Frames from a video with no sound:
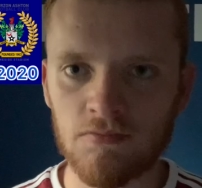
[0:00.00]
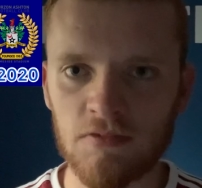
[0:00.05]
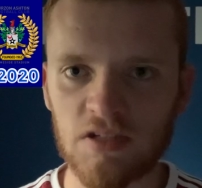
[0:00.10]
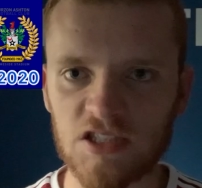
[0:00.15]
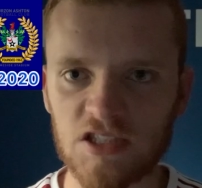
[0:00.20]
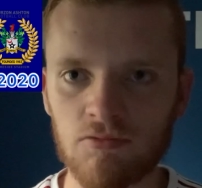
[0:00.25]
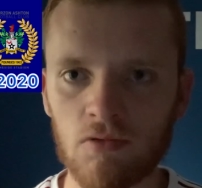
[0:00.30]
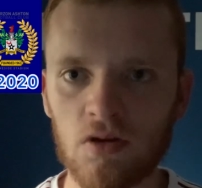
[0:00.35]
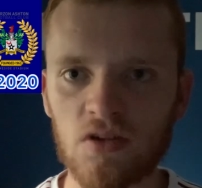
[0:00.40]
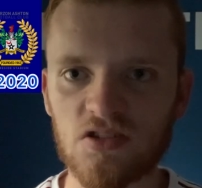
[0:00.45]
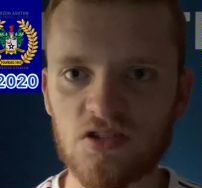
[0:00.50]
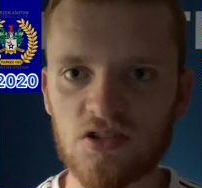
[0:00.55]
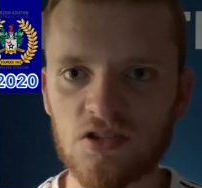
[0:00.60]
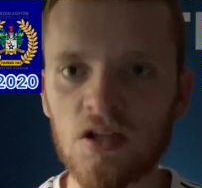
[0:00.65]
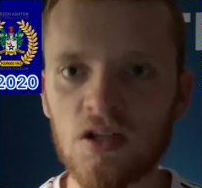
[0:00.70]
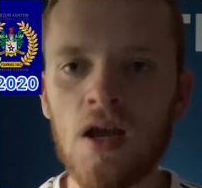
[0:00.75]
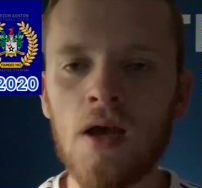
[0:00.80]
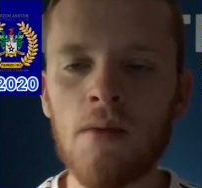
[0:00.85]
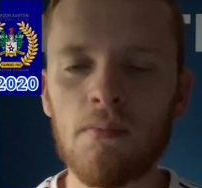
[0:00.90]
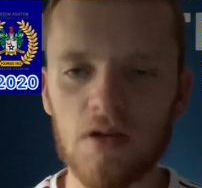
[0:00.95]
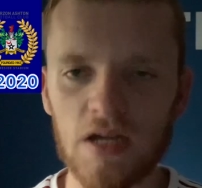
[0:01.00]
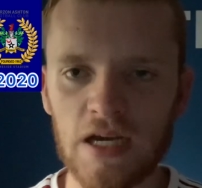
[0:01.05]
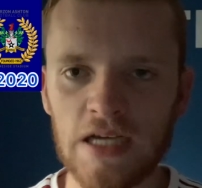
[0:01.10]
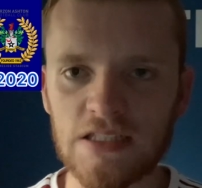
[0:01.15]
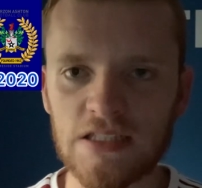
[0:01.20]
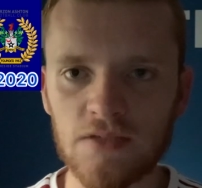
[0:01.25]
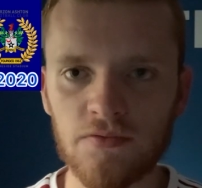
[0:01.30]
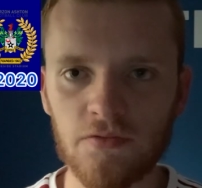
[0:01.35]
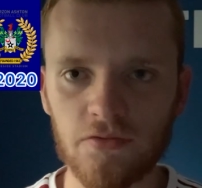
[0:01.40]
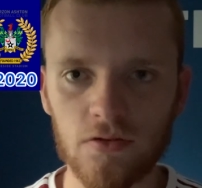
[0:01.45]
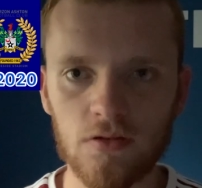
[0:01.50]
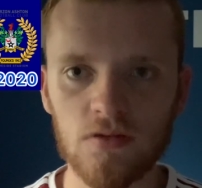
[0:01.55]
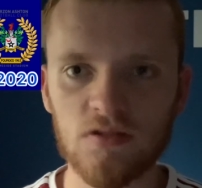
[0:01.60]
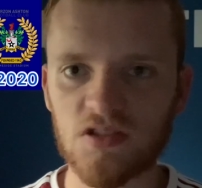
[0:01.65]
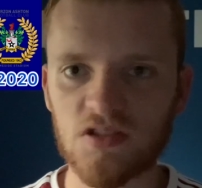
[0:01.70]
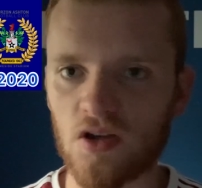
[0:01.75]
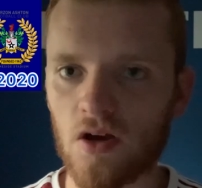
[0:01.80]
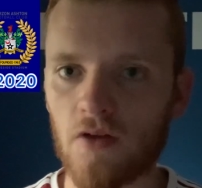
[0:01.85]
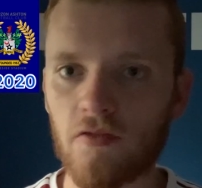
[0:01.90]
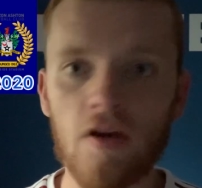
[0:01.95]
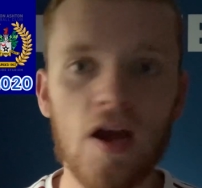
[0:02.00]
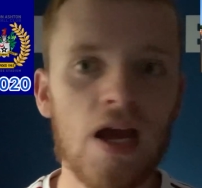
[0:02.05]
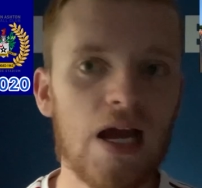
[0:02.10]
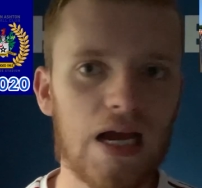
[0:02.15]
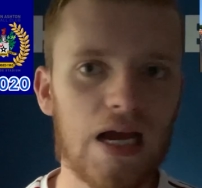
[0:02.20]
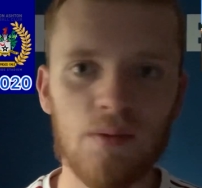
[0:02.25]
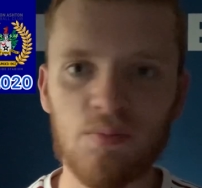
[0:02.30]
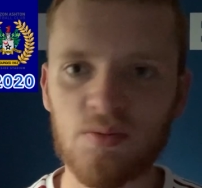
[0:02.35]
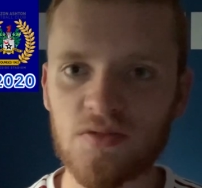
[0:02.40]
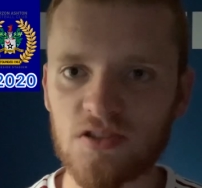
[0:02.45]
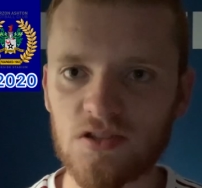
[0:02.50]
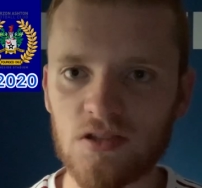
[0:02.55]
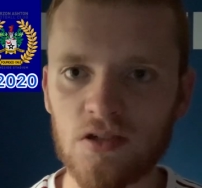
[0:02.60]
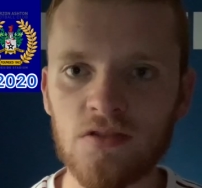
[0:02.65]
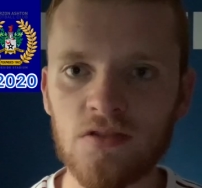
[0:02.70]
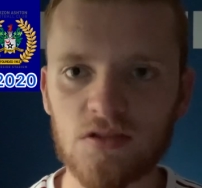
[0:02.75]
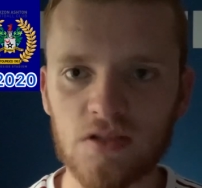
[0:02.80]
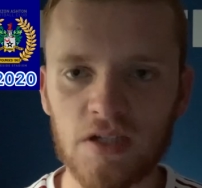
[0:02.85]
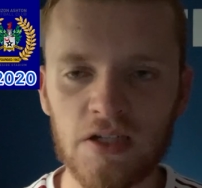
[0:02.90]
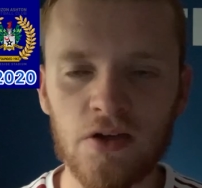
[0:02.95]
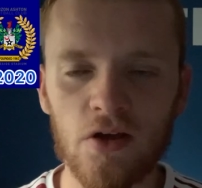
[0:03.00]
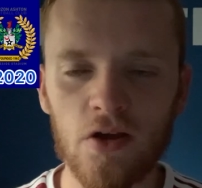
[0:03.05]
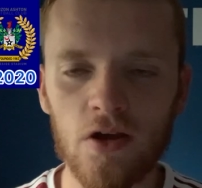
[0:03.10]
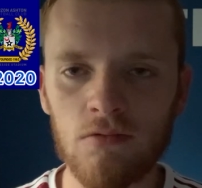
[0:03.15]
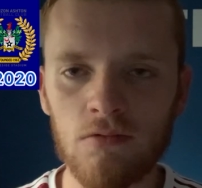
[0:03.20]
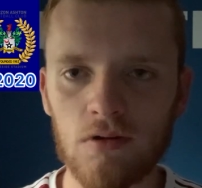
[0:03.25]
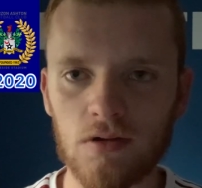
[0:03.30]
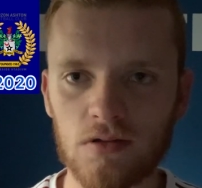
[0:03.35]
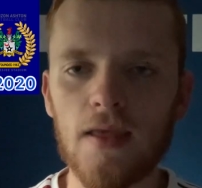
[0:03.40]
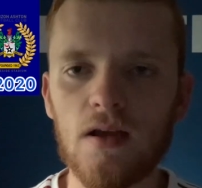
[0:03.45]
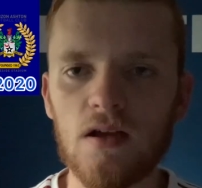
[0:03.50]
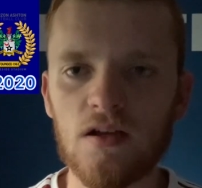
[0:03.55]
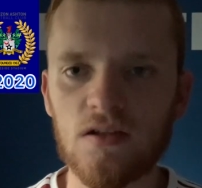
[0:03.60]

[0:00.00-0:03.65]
which was played in front of absolutely no one.